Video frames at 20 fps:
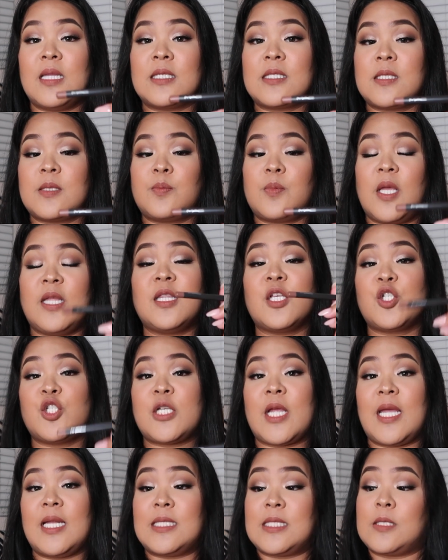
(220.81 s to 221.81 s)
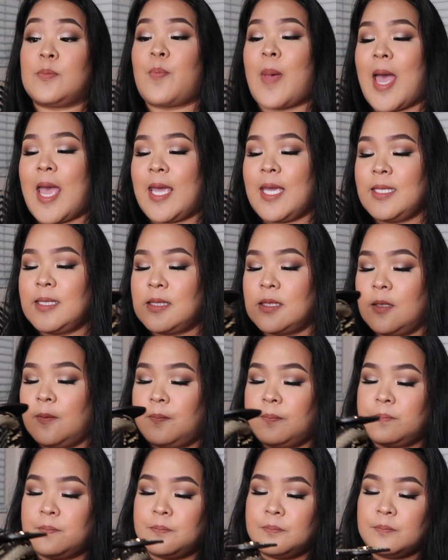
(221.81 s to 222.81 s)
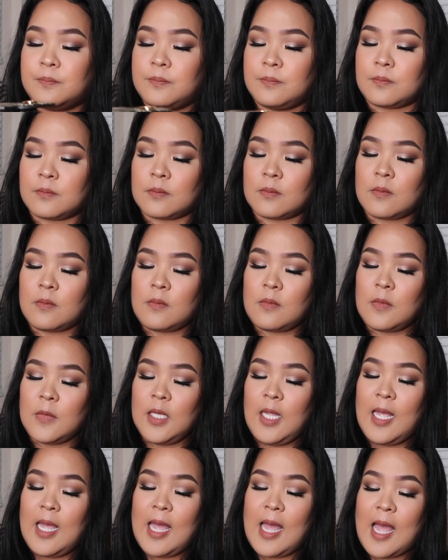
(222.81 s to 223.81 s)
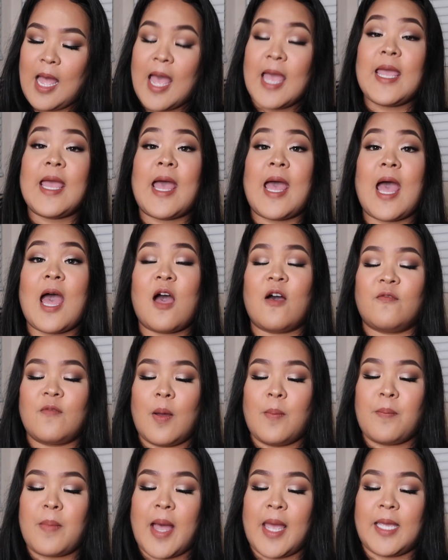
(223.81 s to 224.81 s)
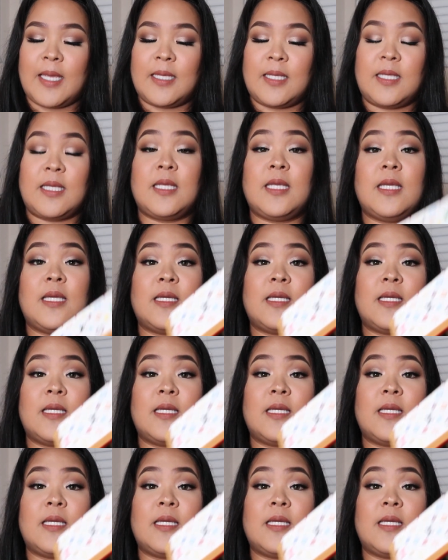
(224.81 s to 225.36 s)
the shade Spice. I have my key